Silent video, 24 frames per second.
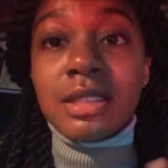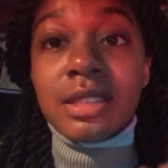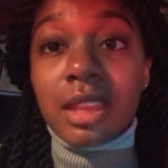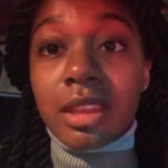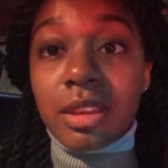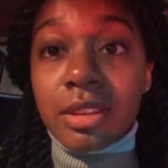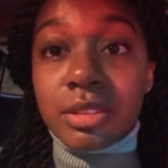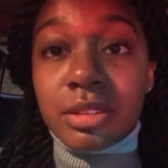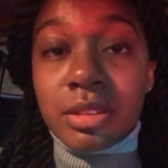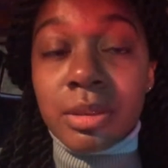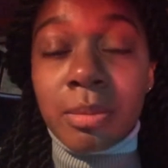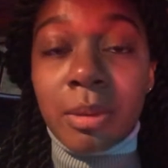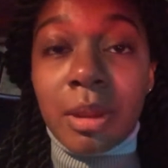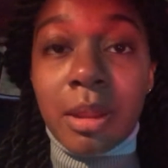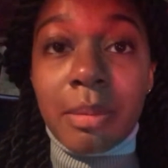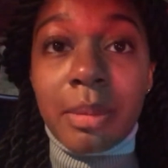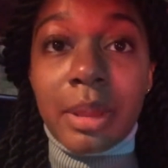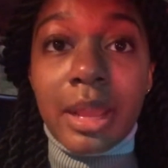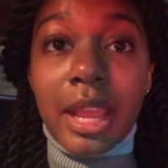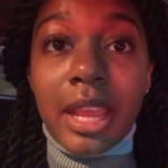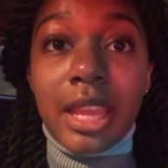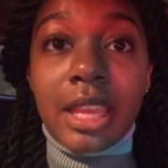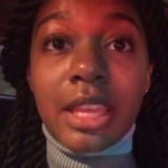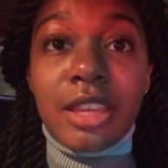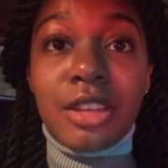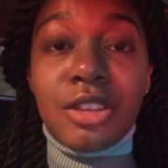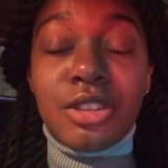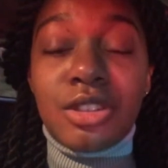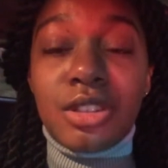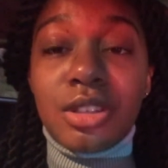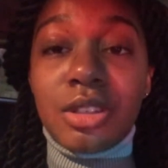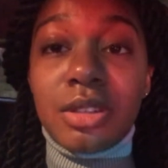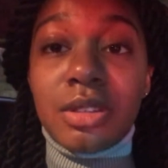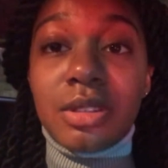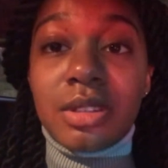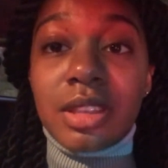I also brought my hiking
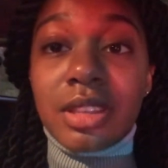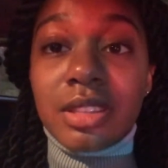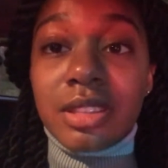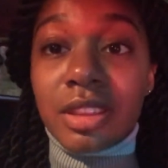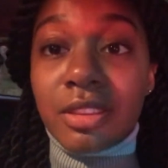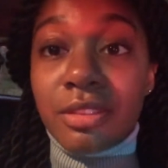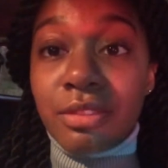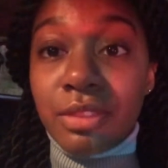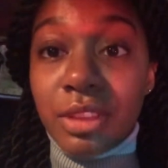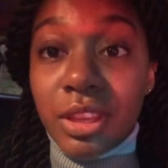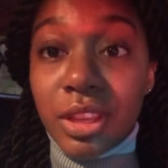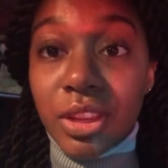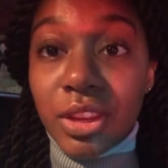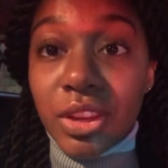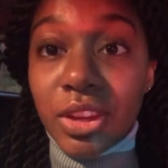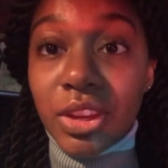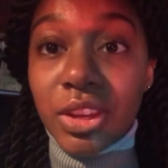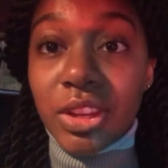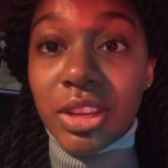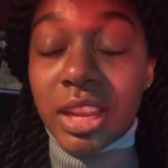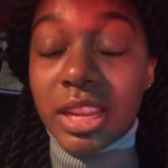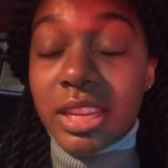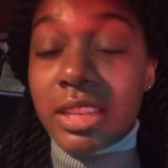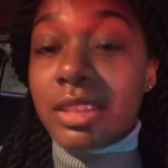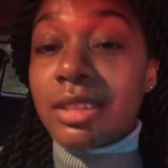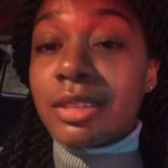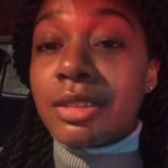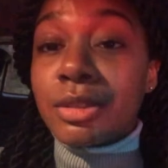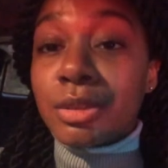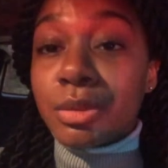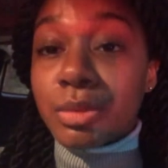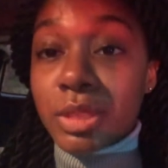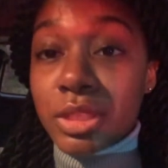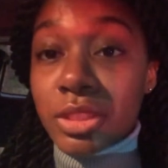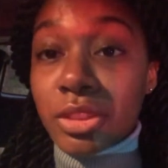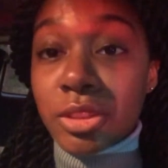shoes because I figured, I did a little
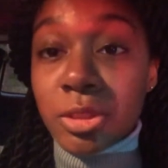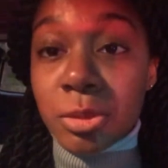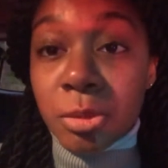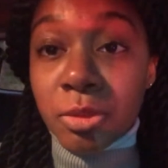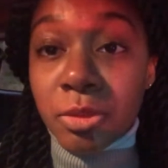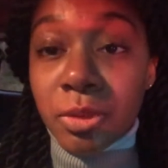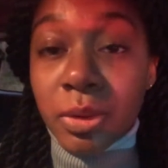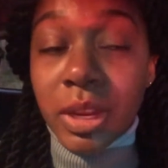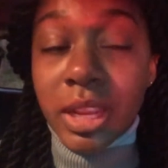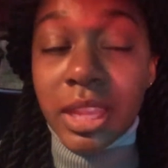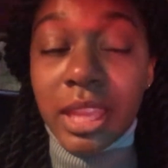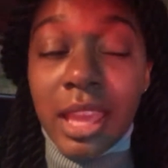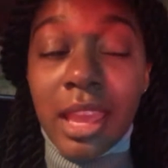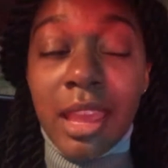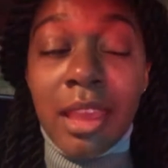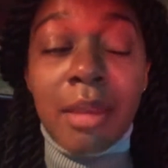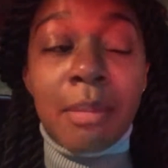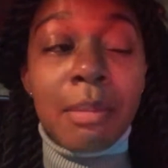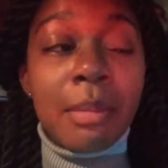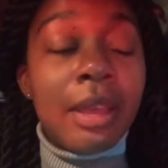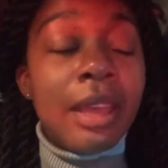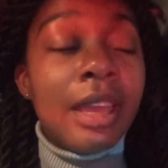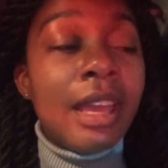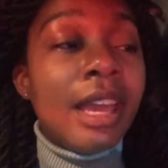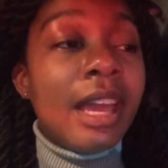research before I came,